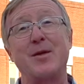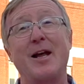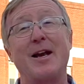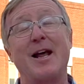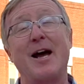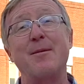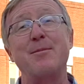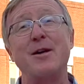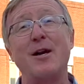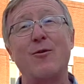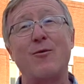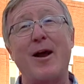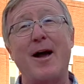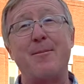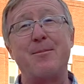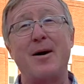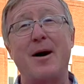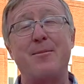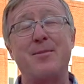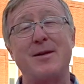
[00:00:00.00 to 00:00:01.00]
And I'm going to
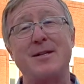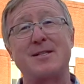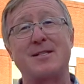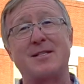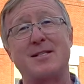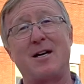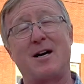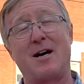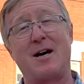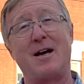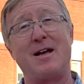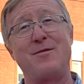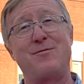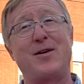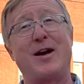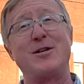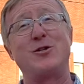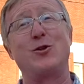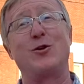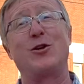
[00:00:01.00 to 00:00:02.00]
wrap up and uh,
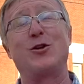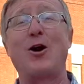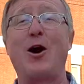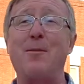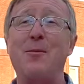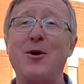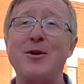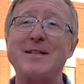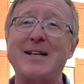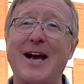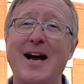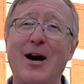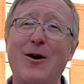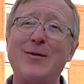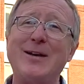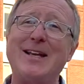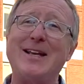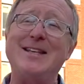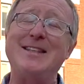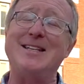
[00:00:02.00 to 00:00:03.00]
invite you to come on
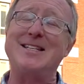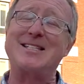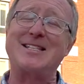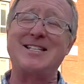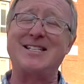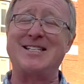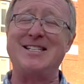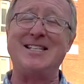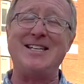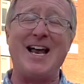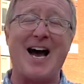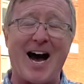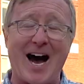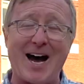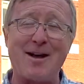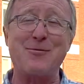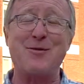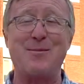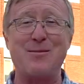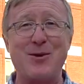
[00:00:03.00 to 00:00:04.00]
down. This is
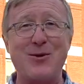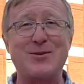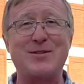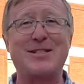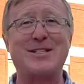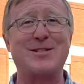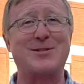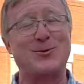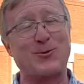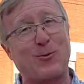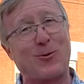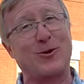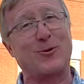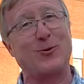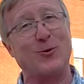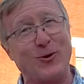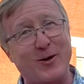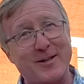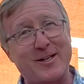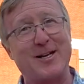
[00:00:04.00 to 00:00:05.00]
not the most historic
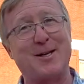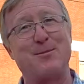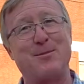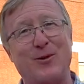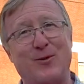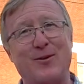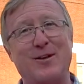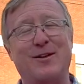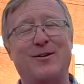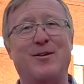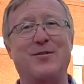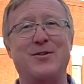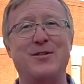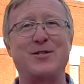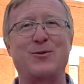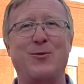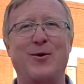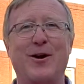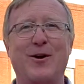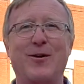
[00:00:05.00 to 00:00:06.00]
looking building on the
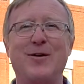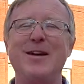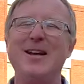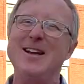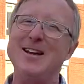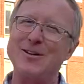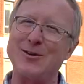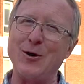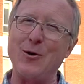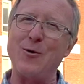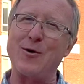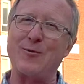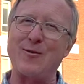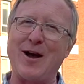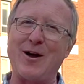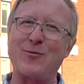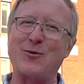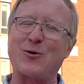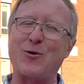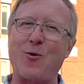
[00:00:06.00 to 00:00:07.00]
square. Go
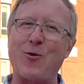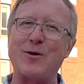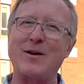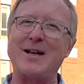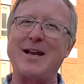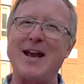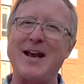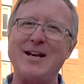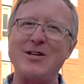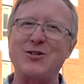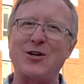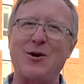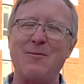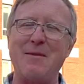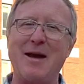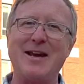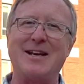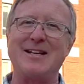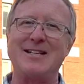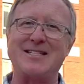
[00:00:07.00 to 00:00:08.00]
around the corner to H.L.
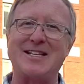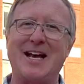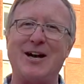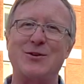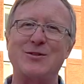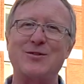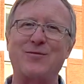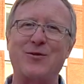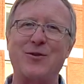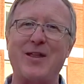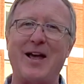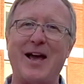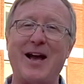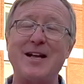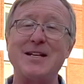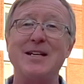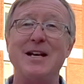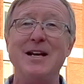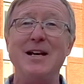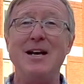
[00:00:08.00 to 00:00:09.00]
Mencken's house for
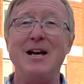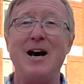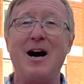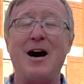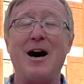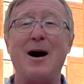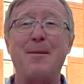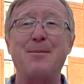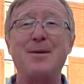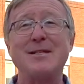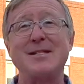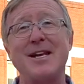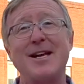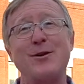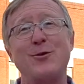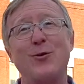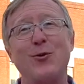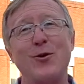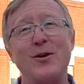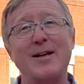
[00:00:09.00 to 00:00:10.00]
that. Uh, but
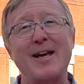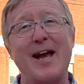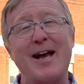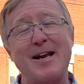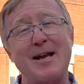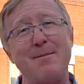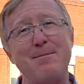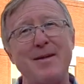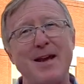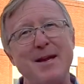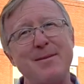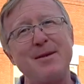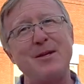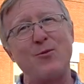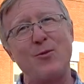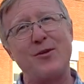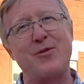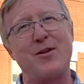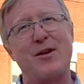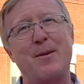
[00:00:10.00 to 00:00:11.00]
take a look at it, maybe
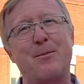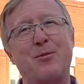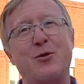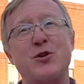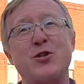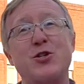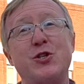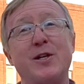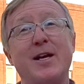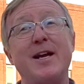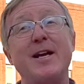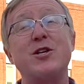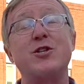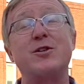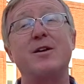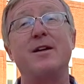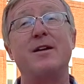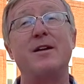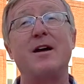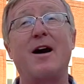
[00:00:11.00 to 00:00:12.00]
with an
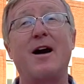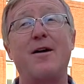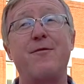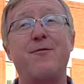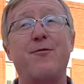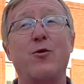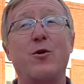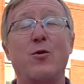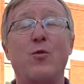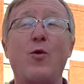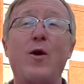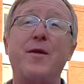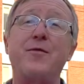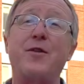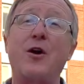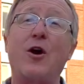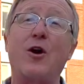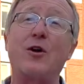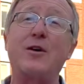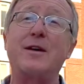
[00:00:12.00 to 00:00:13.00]
appreciation uh, for what
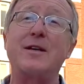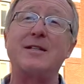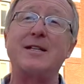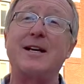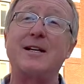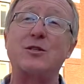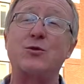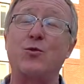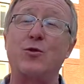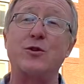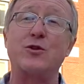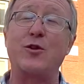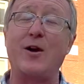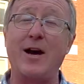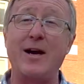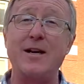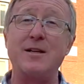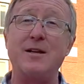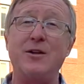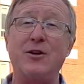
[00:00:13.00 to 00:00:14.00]
the architects were
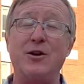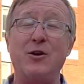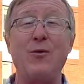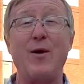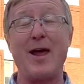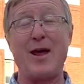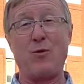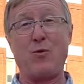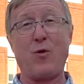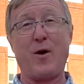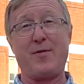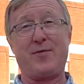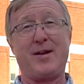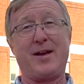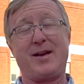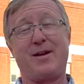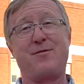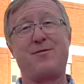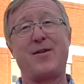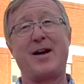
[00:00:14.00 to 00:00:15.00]
trying to do and what
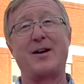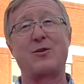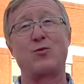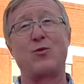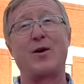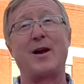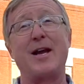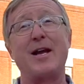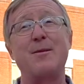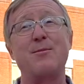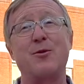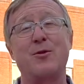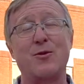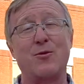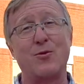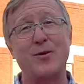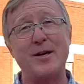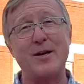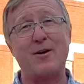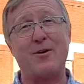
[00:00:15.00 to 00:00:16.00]
they in fact were able to
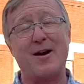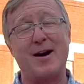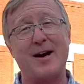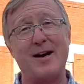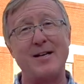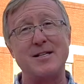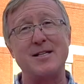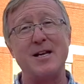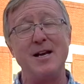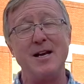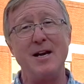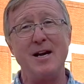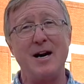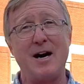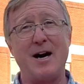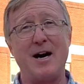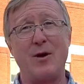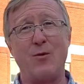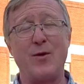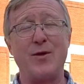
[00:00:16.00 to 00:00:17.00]
realize
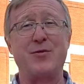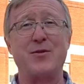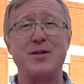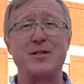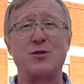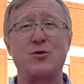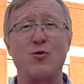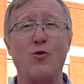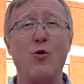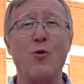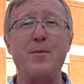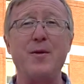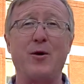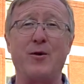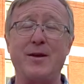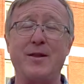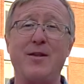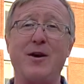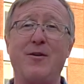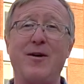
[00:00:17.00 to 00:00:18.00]
uh, with this school
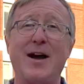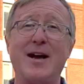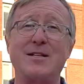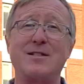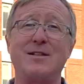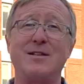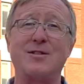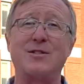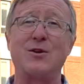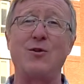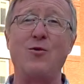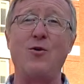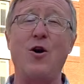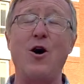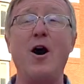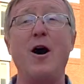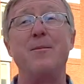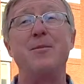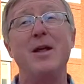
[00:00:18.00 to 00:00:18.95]
building that lasted so long.